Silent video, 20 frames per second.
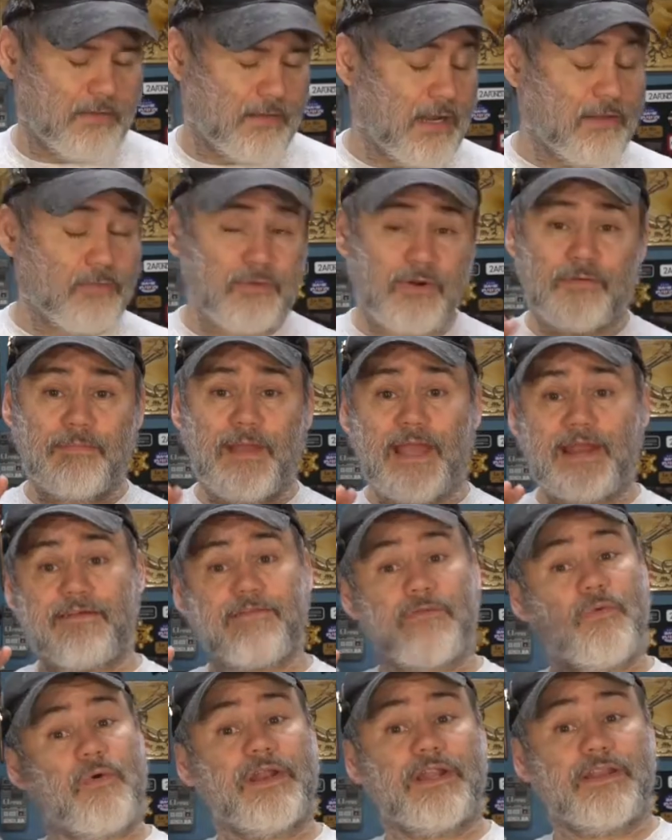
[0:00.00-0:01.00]
And I want to remind
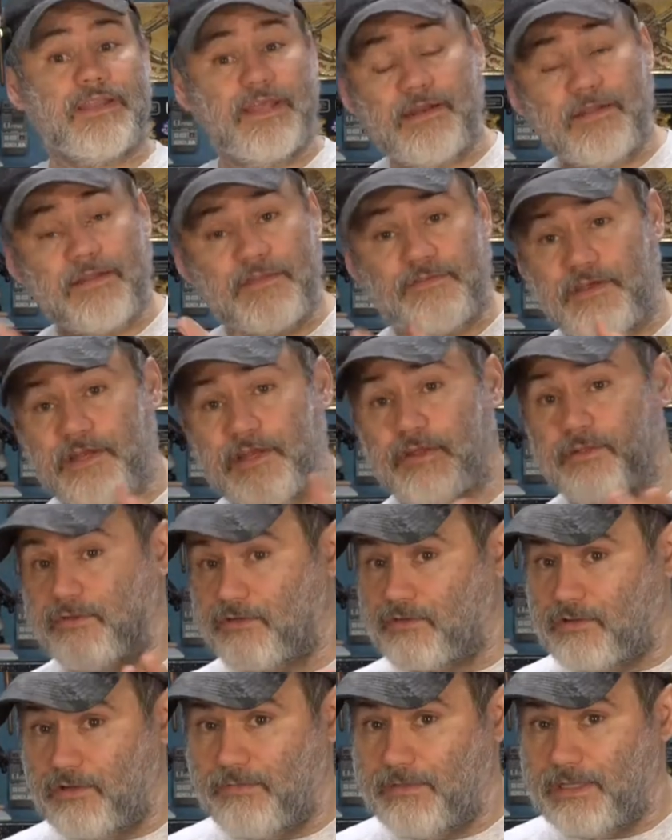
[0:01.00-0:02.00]
everyone, at the end of this video,
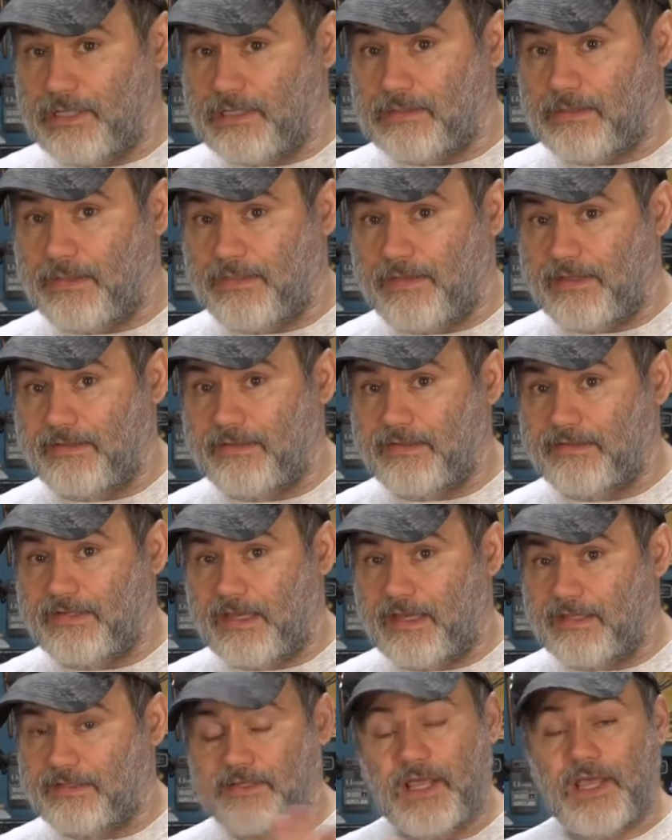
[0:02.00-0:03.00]
there's going to be a little thing that
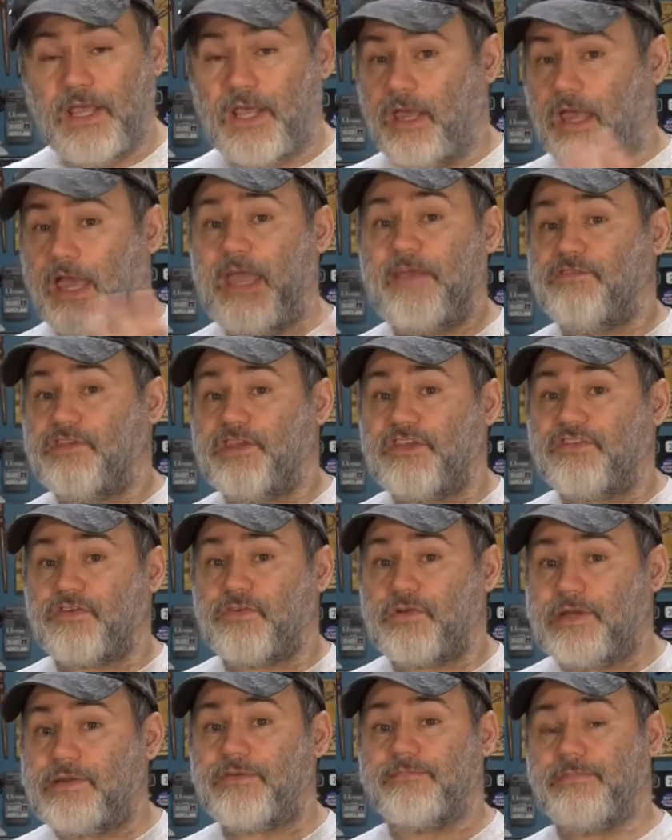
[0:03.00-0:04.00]
says, hey, if you
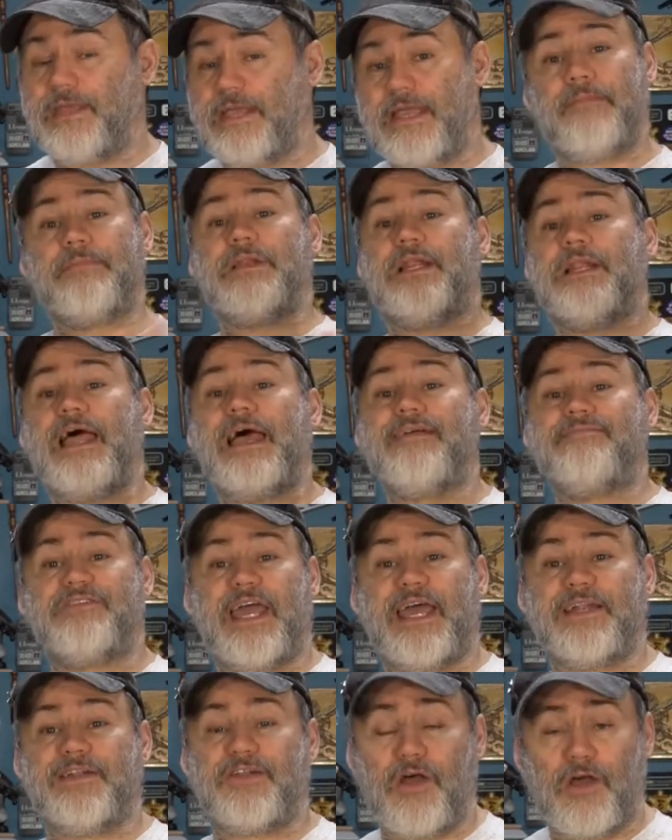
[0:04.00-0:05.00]
disagree with me, come in a live
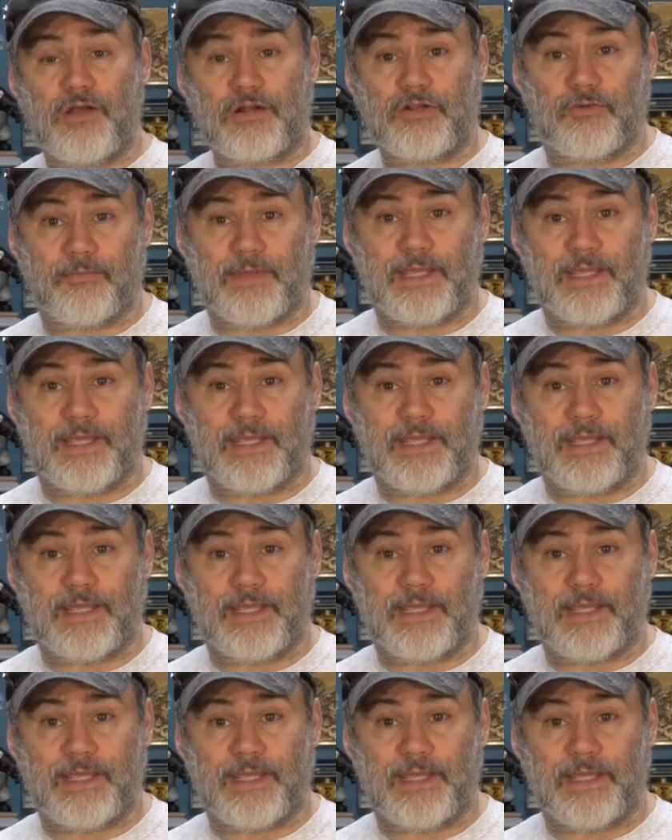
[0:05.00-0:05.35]
chat and talk to